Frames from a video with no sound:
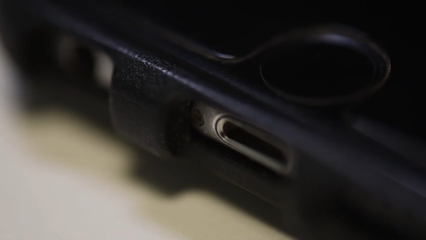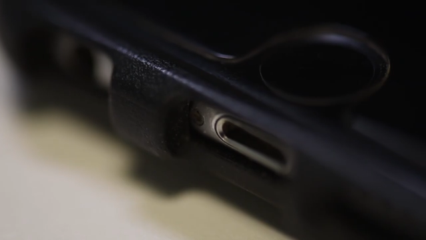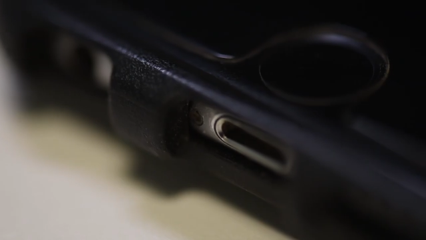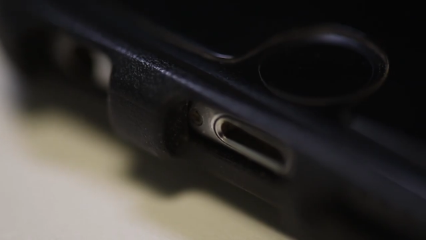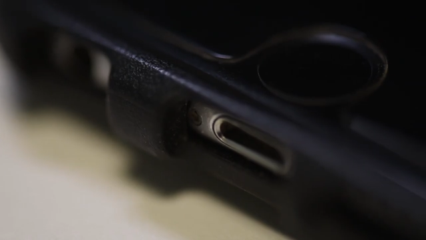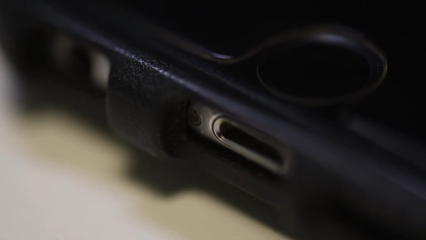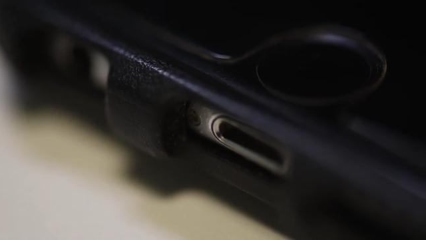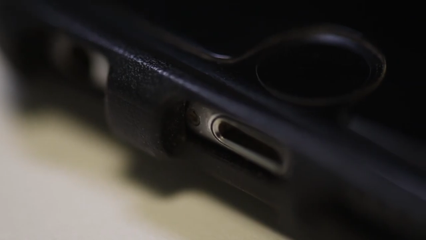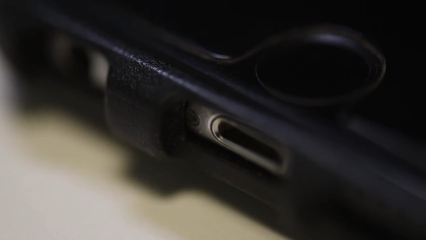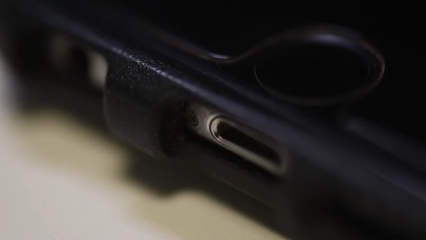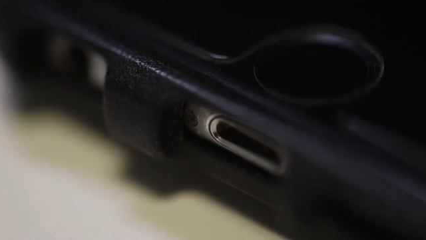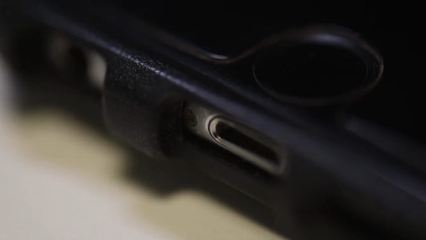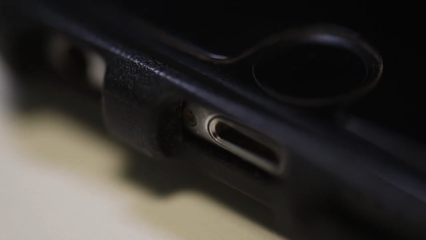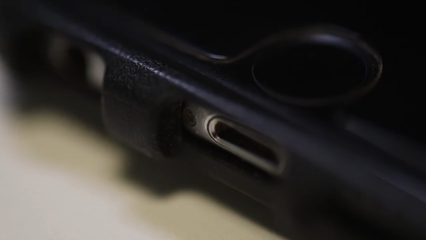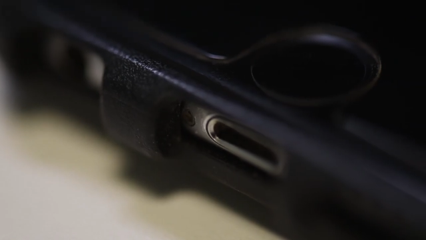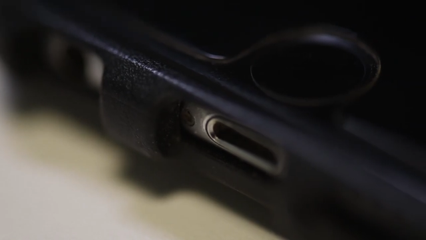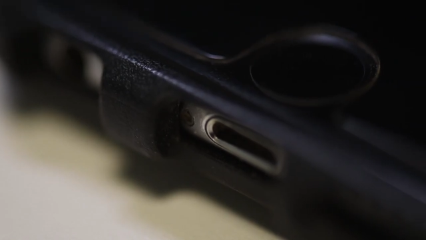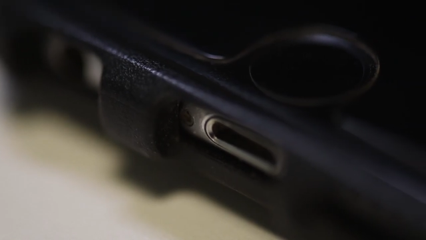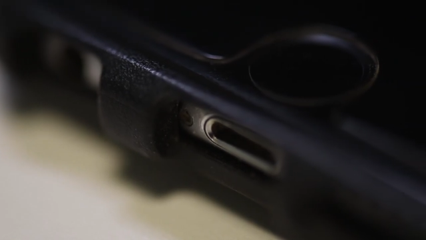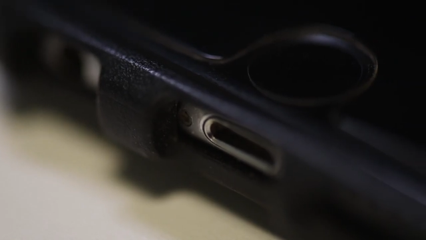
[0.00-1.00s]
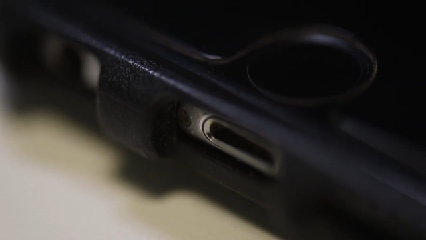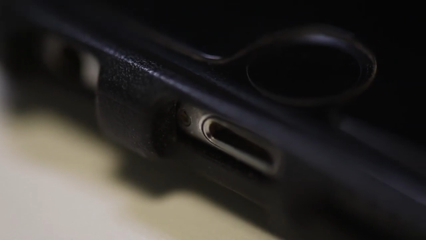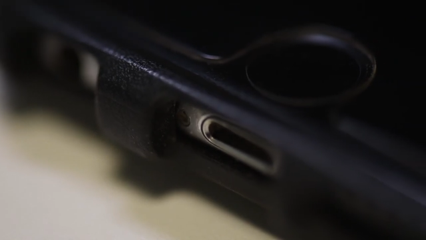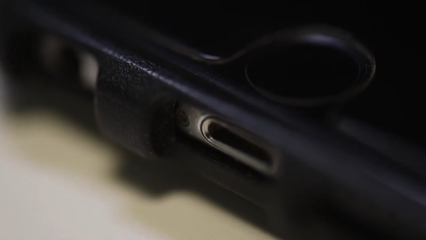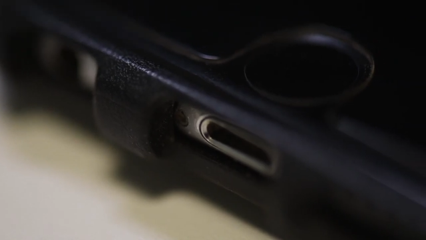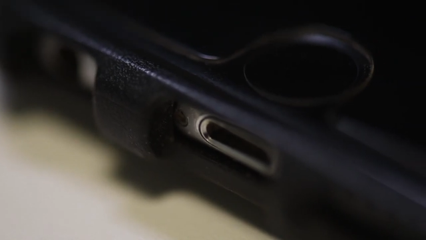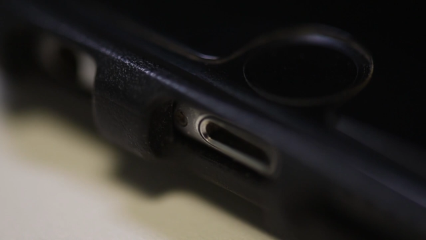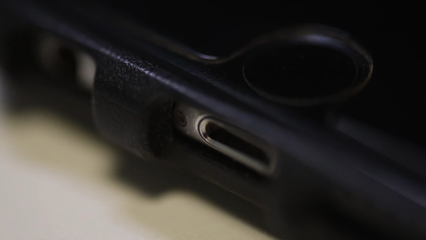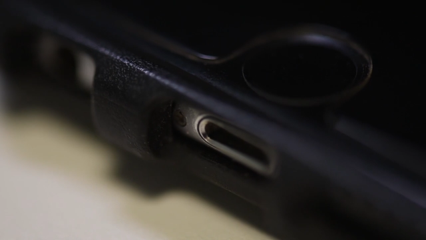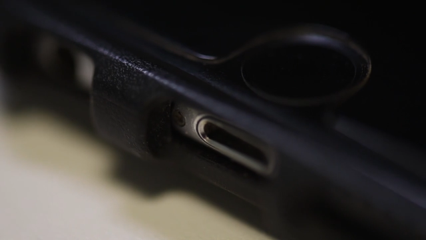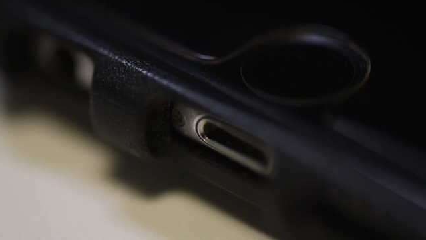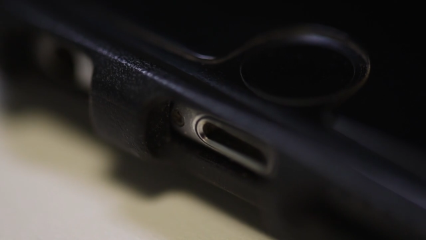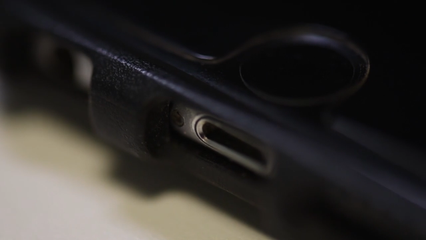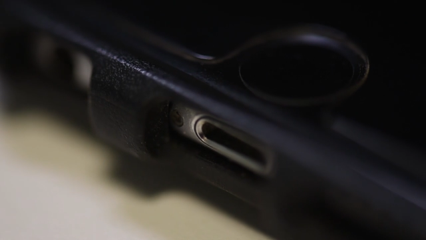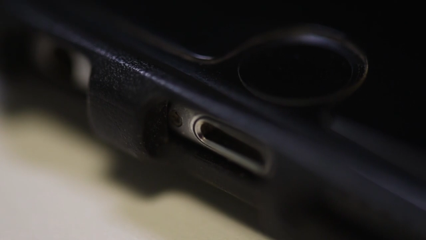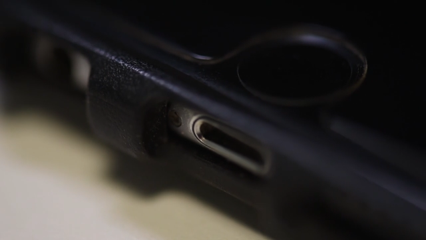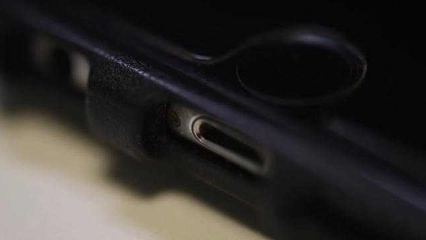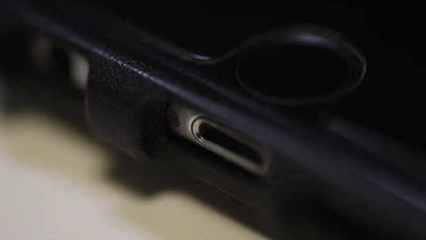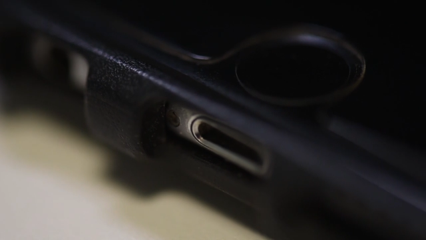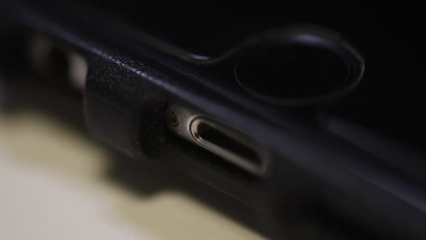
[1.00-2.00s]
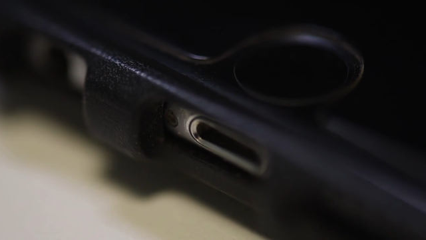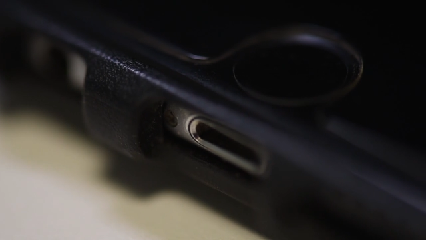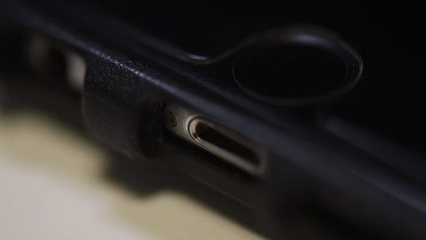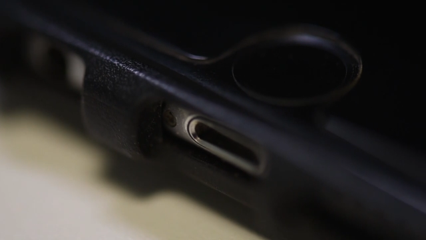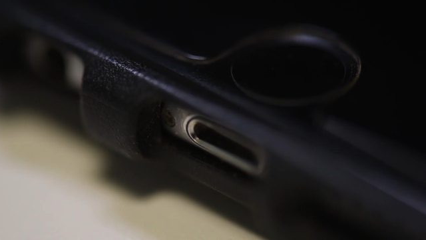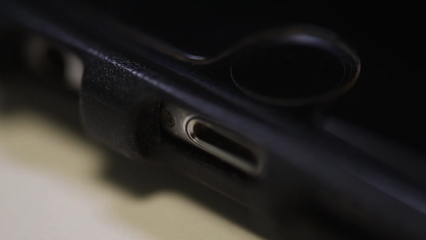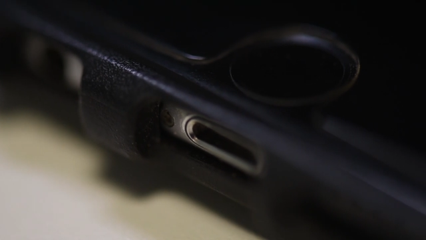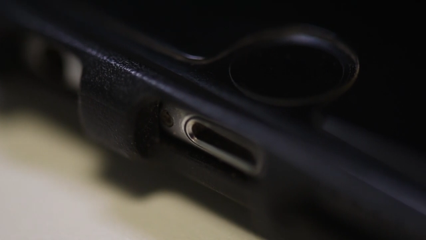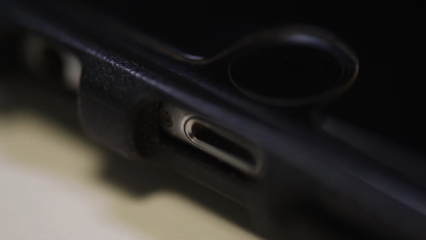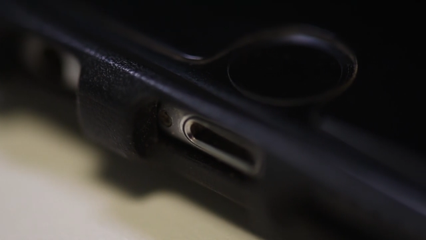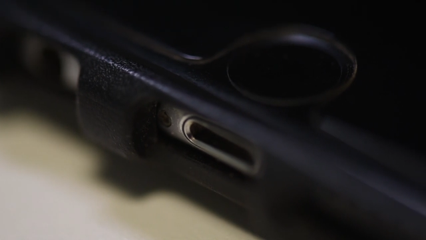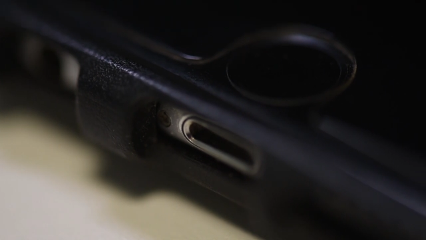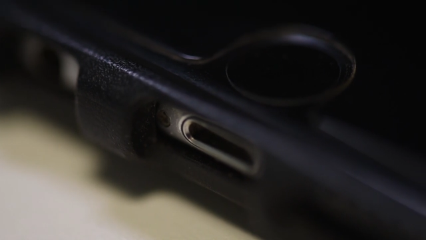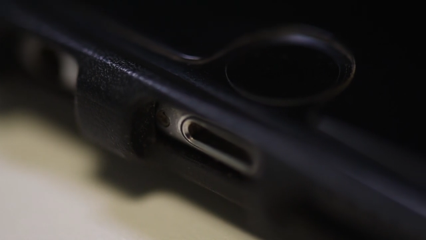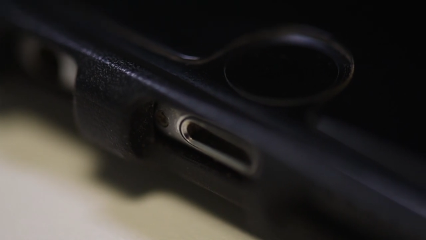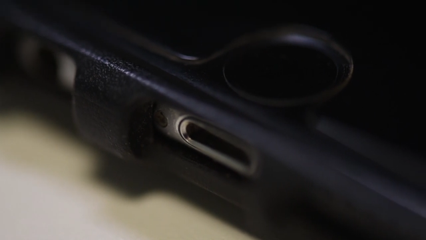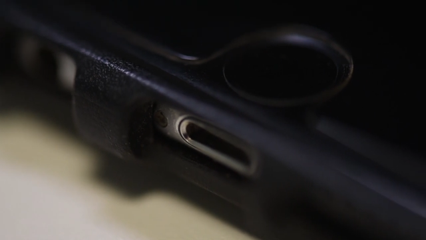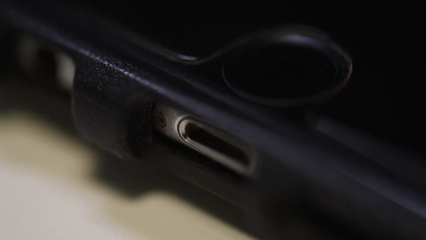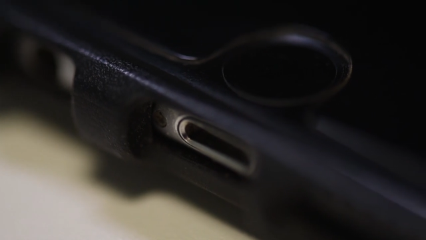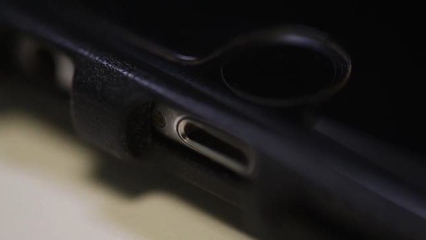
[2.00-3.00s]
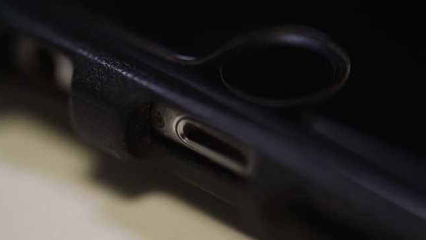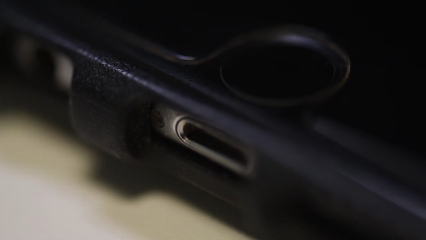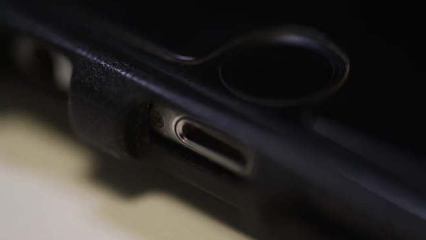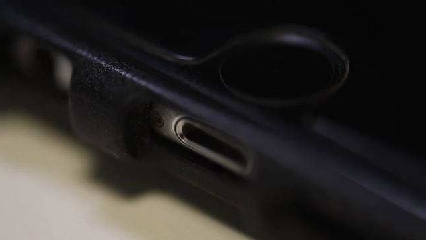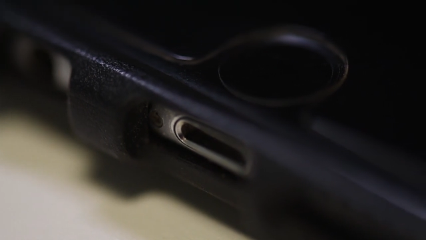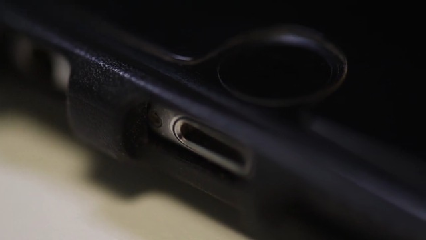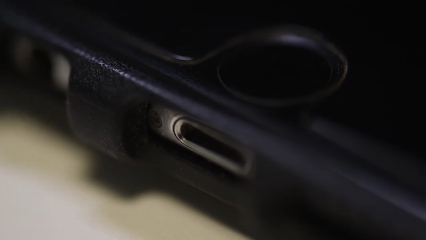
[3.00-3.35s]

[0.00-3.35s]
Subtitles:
No face is visible, so there are no lips to read.